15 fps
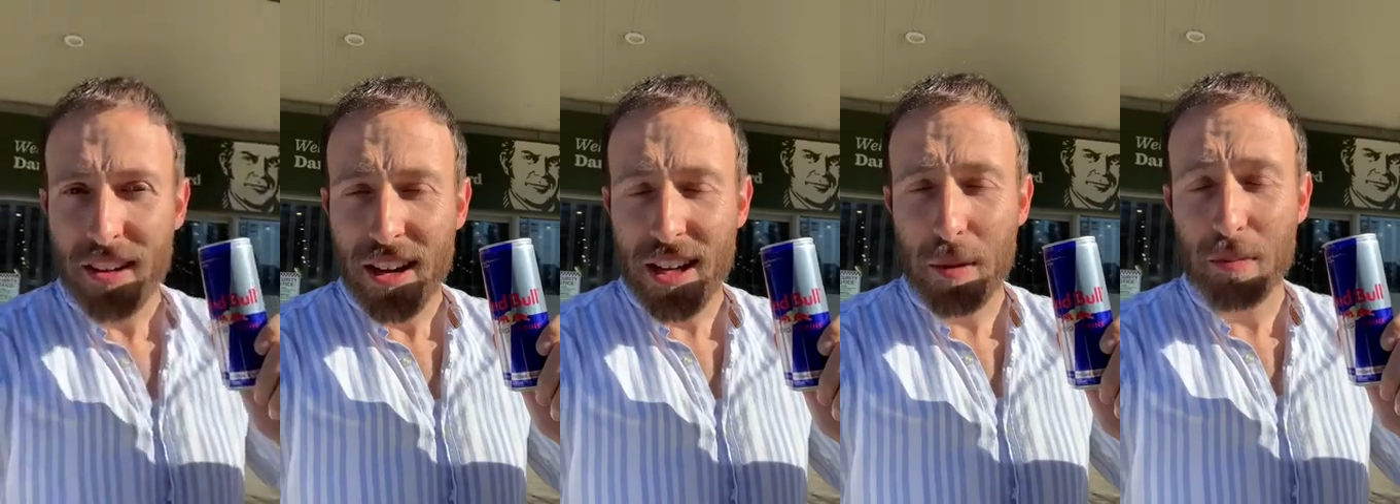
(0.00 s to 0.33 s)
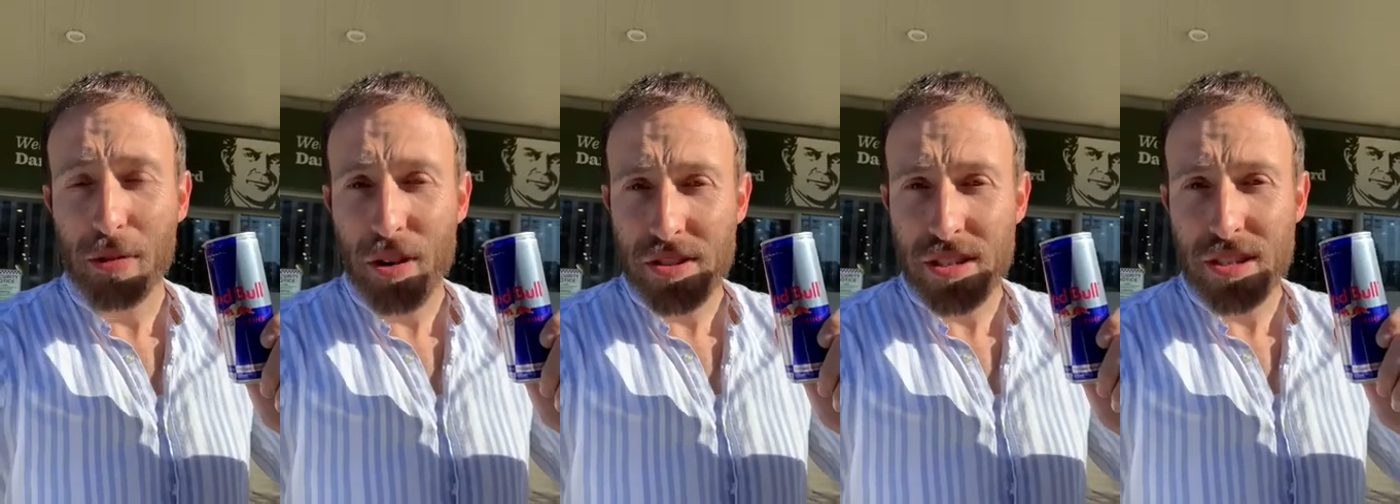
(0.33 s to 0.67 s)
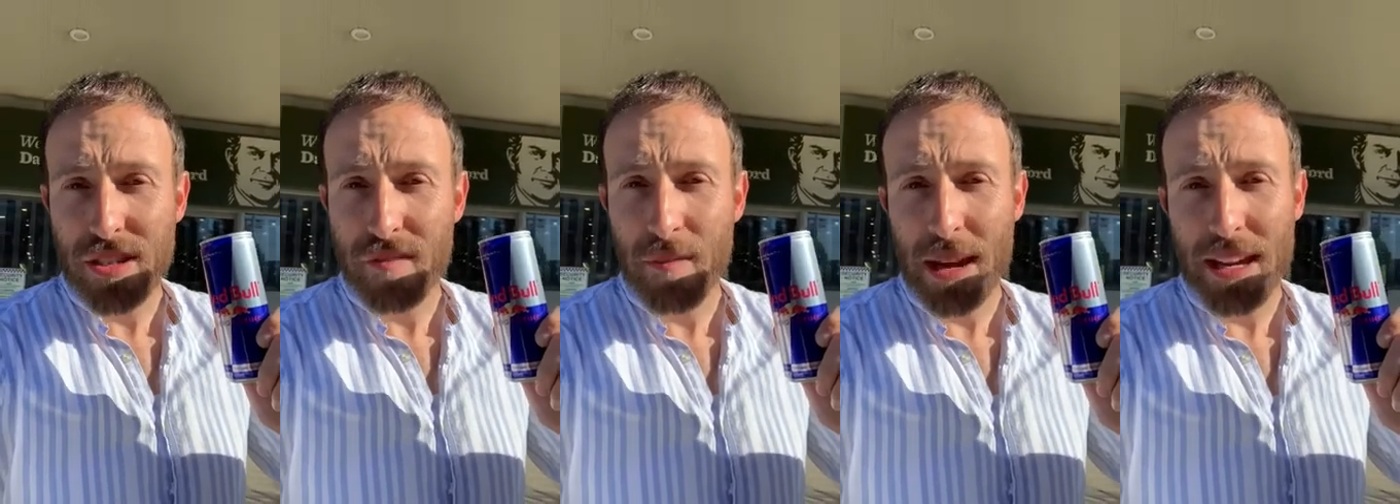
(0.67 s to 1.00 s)
in the process
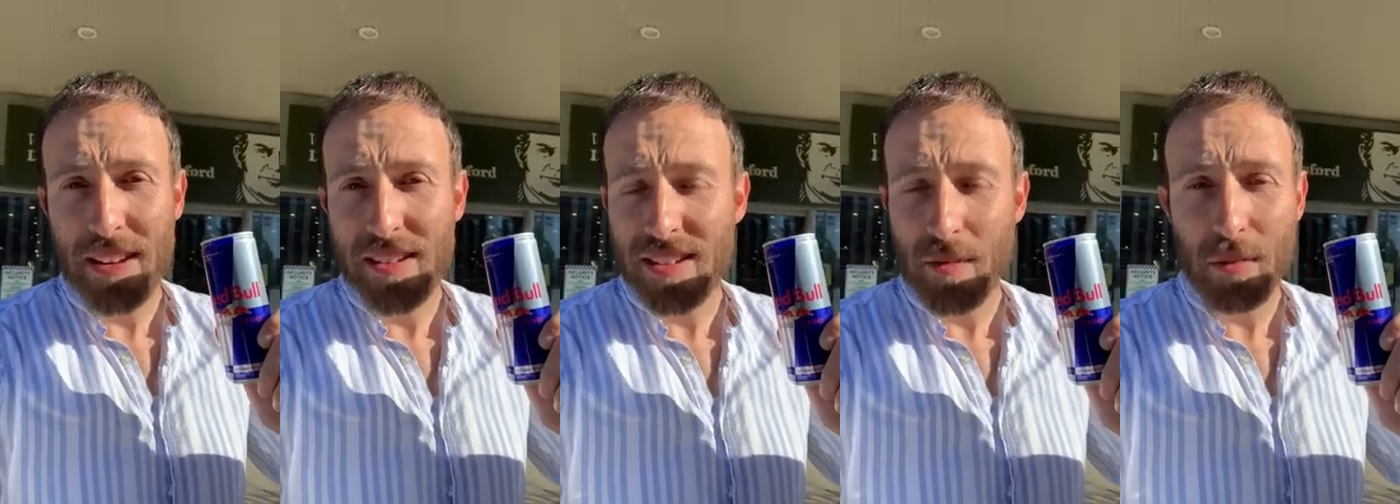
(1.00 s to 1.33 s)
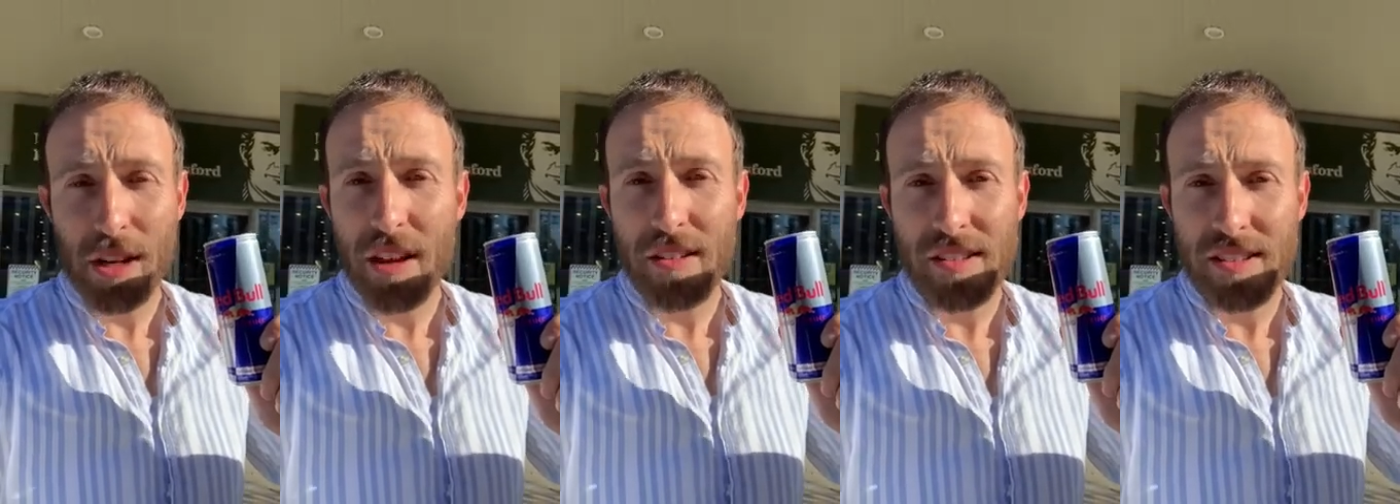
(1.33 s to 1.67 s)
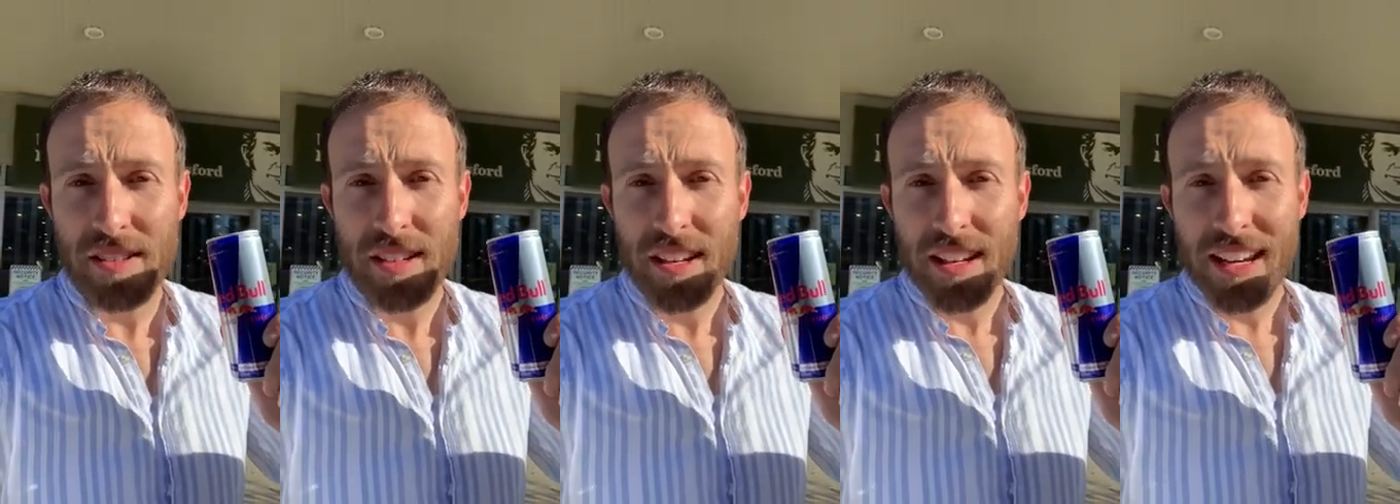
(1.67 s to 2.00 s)
of making someone
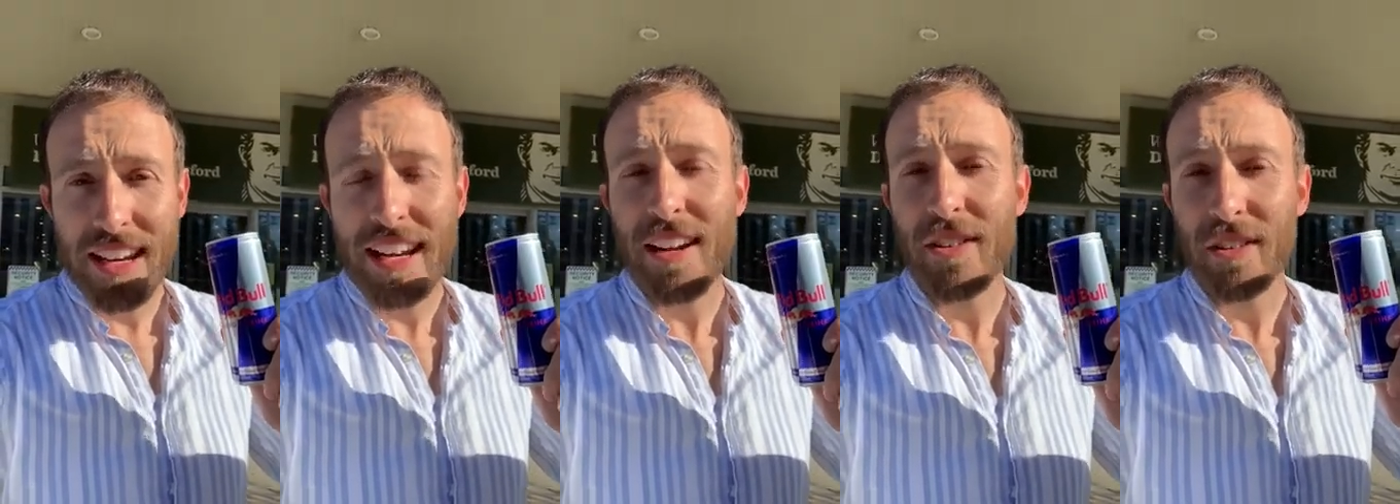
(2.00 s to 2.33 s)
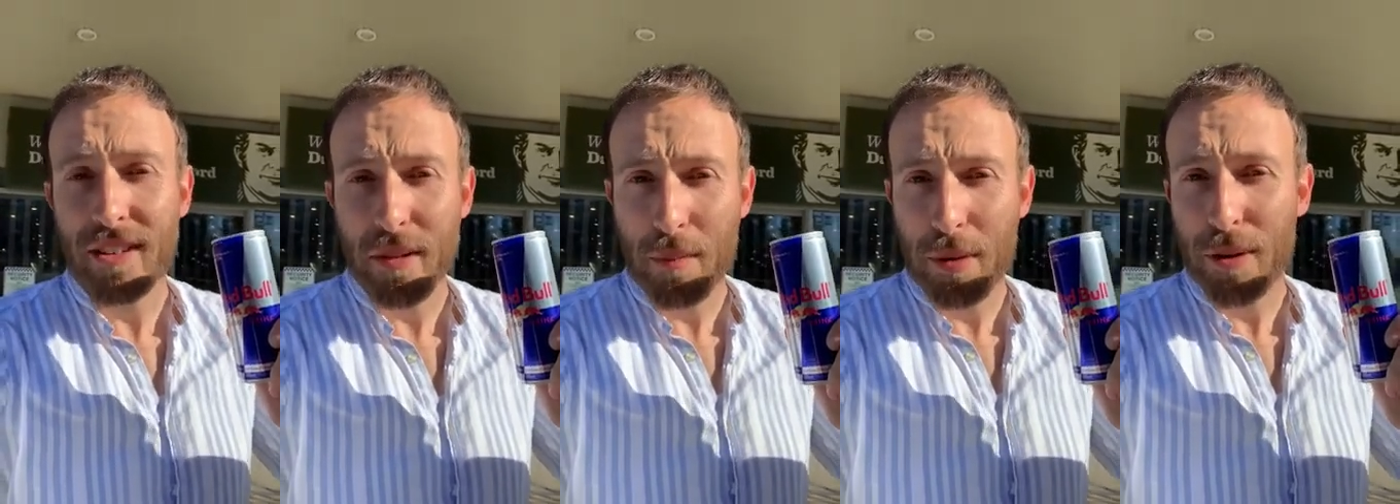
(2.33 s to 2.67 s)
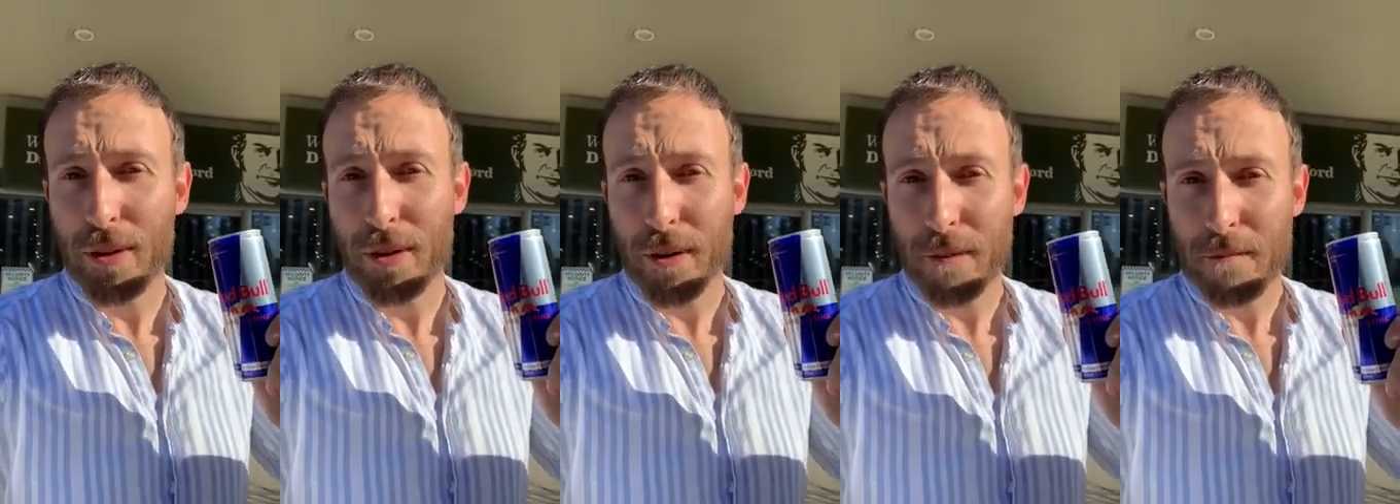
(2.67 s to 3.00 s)
else healed and
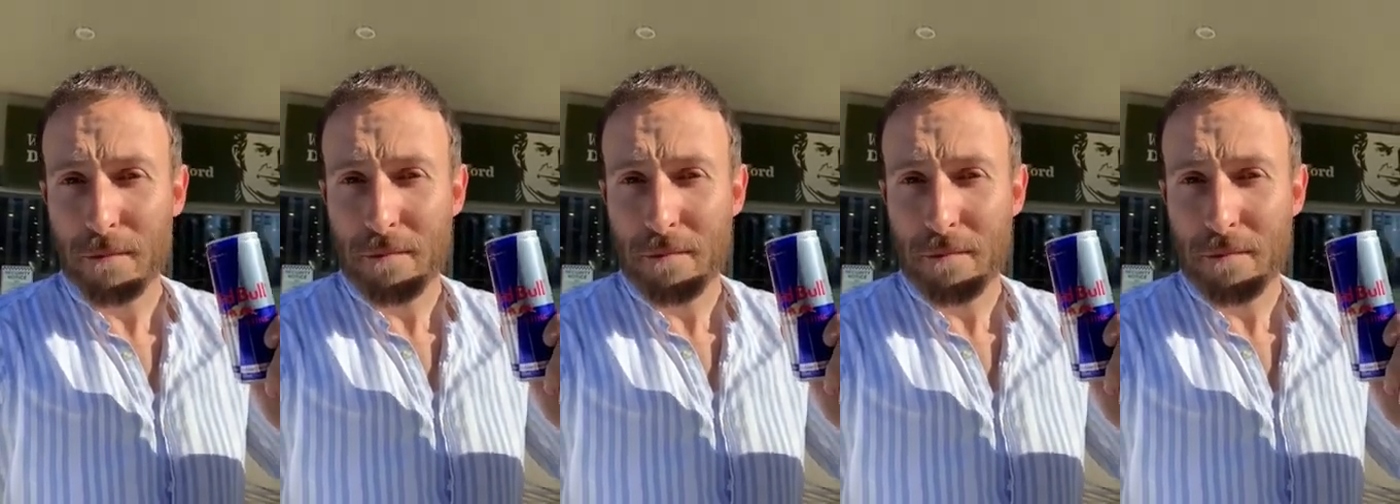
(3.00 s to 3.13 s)
pure.